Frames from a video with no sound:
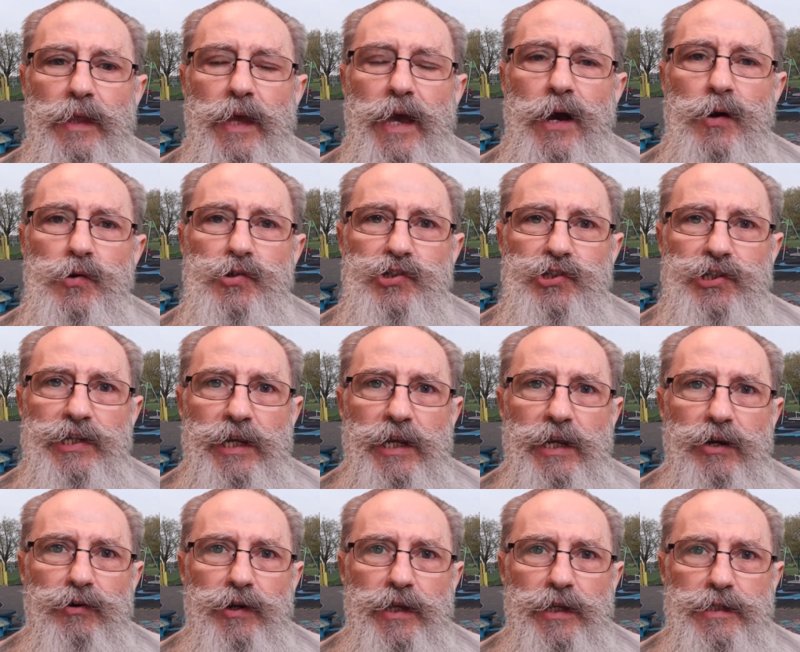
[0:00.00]
How
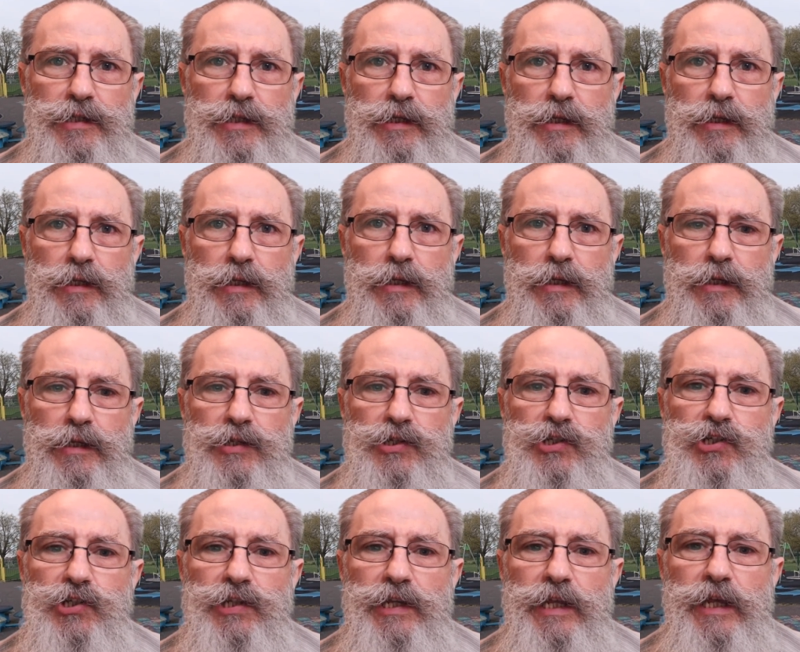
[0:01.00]
secret,
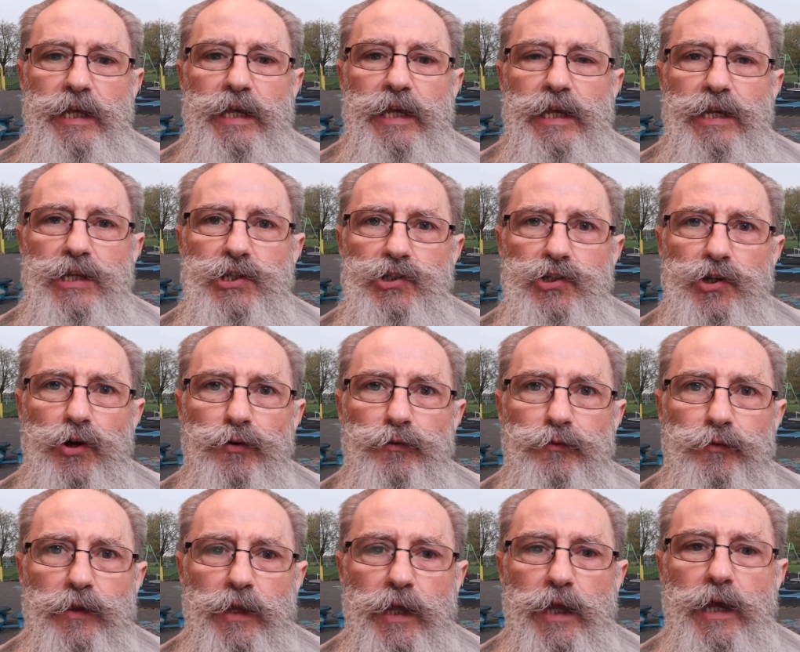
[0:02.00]
sneaky
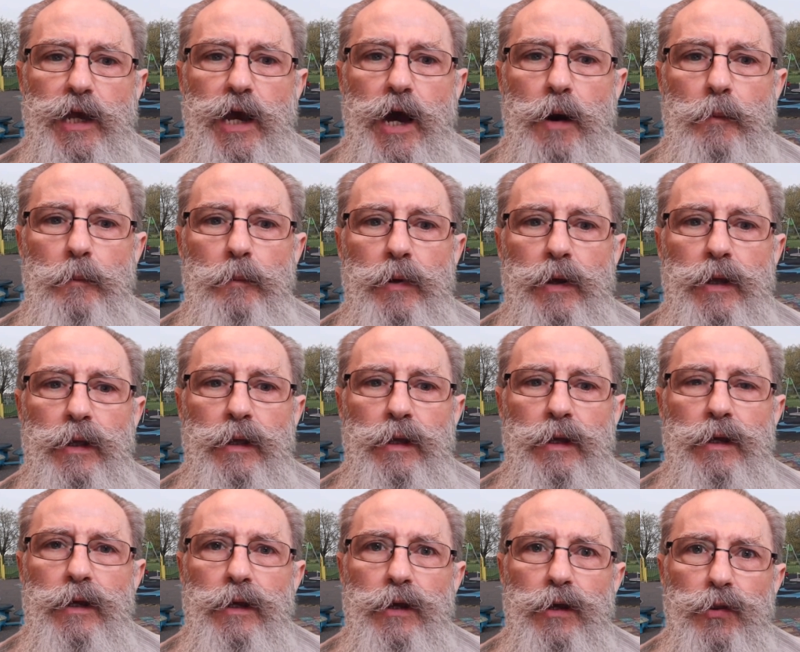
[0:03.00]
soft they come,
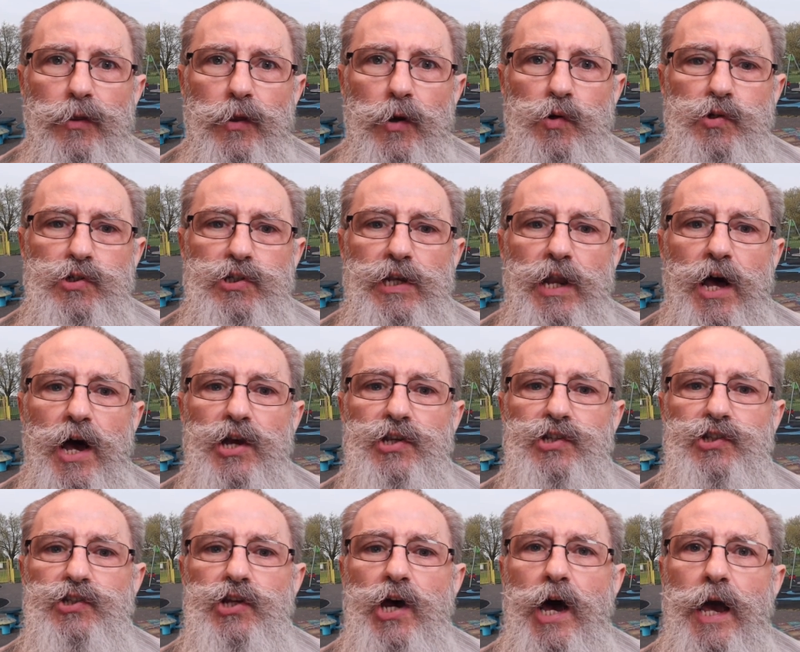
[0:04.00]
those
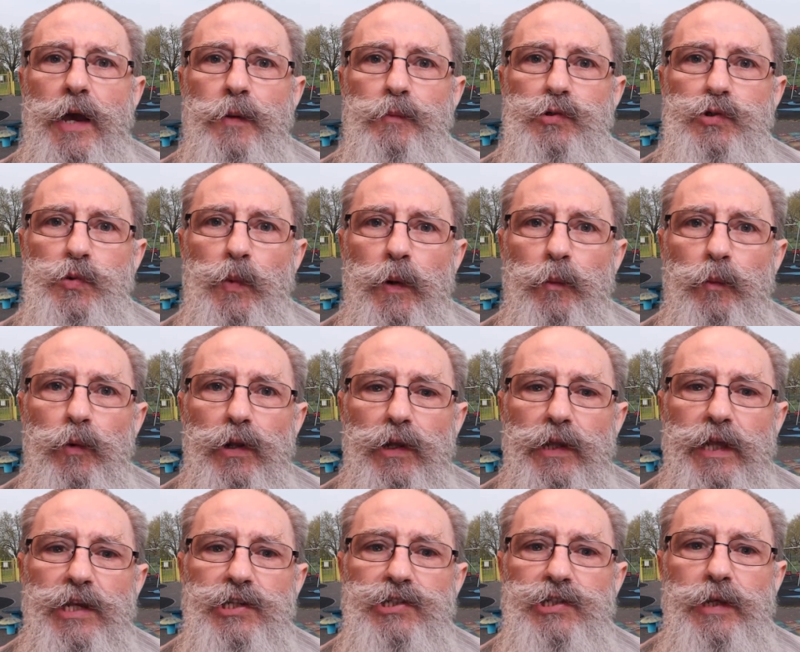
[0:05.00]
last times when we'll
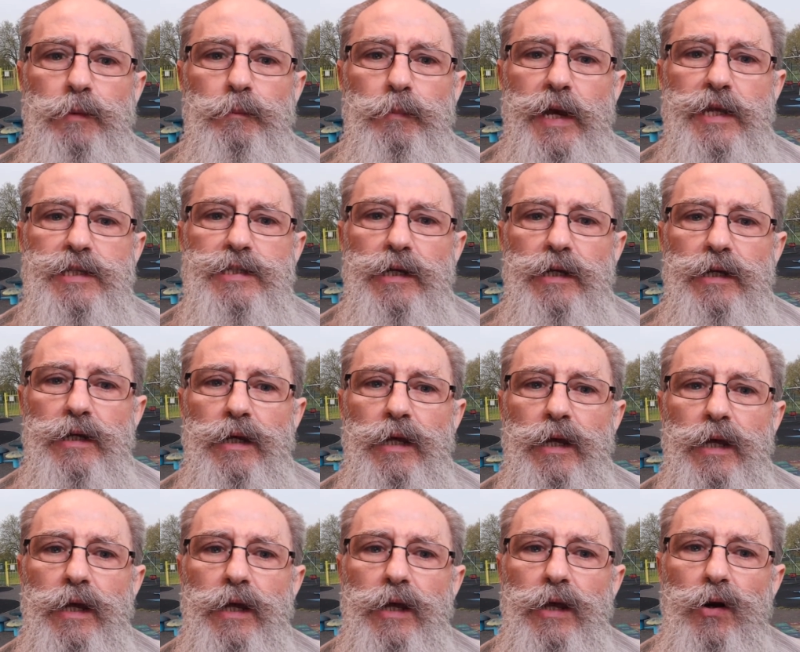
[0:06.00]
kiss it better,
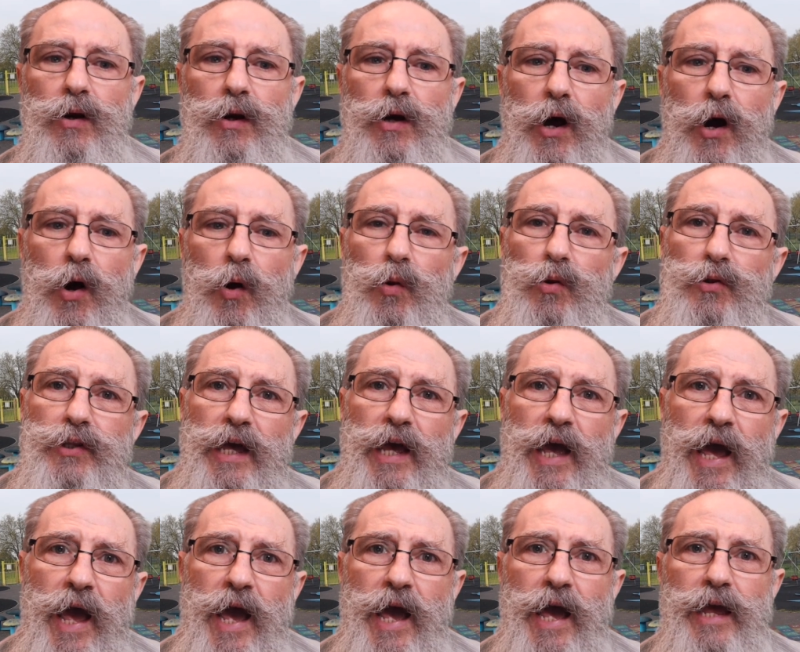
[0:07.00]
hold their
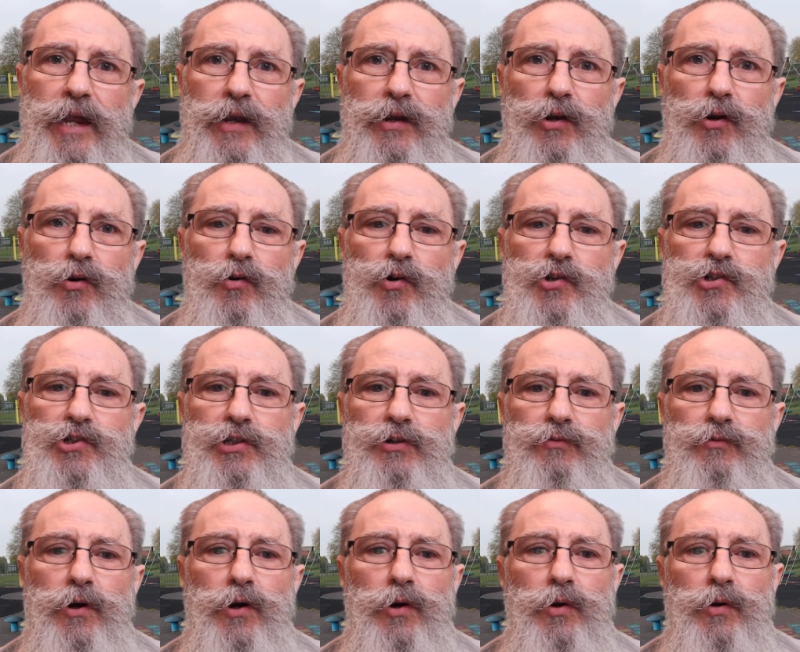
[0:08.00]
hand across
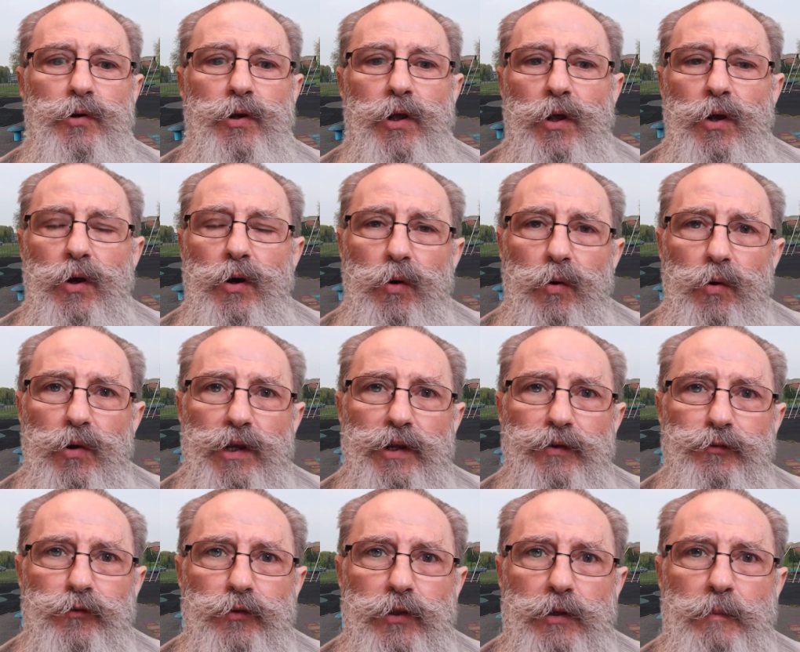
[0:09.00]
the road or
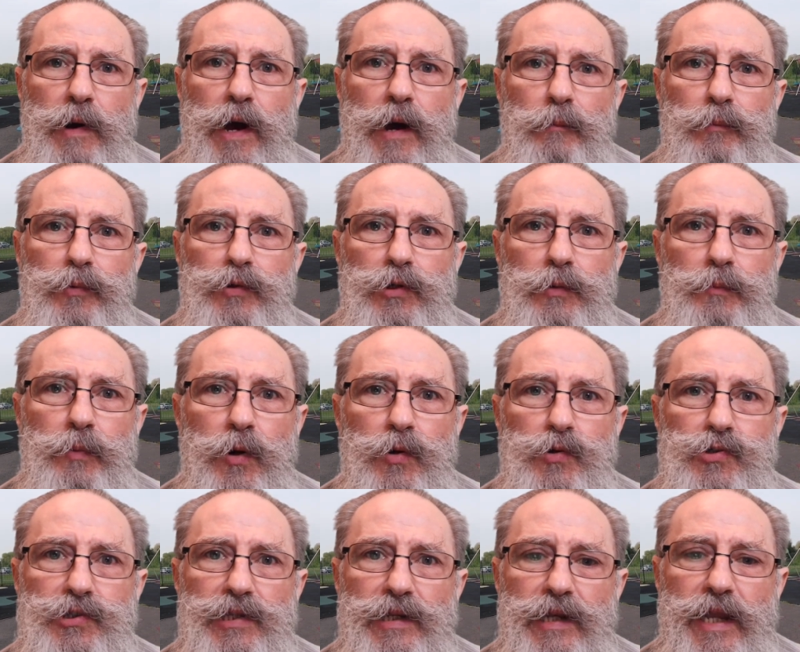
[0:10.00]
lift them up to
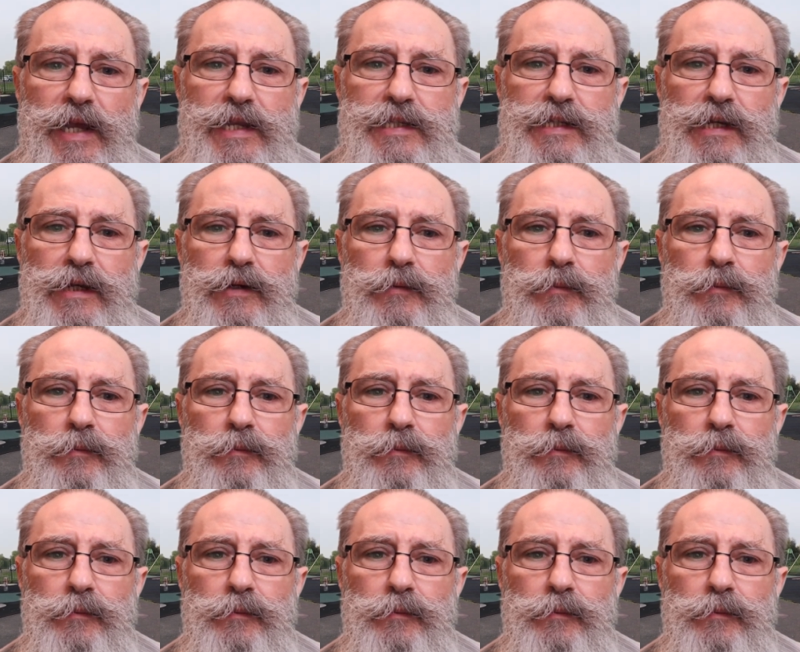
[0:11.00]
post a letter.